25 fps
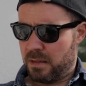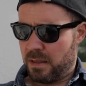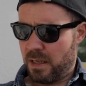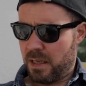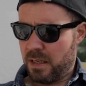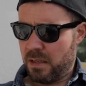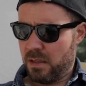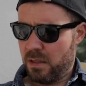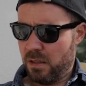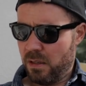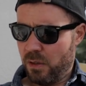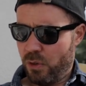
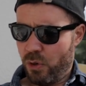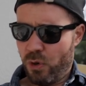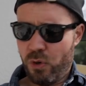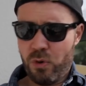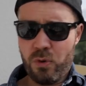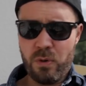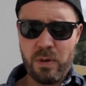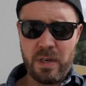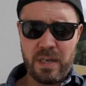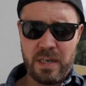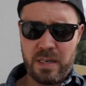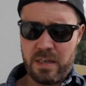Daniel
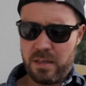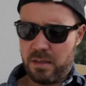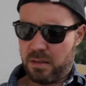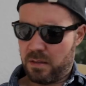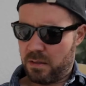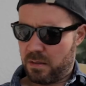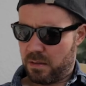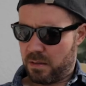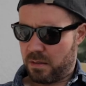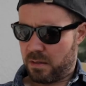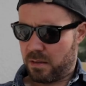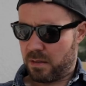O
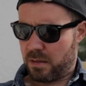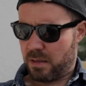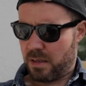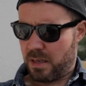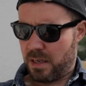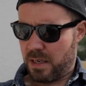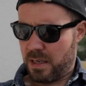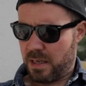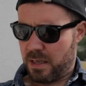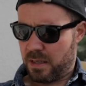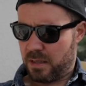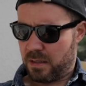asks,
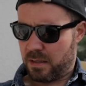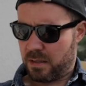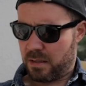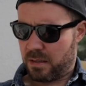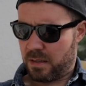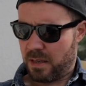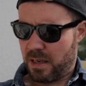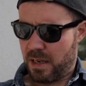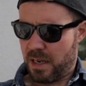asks,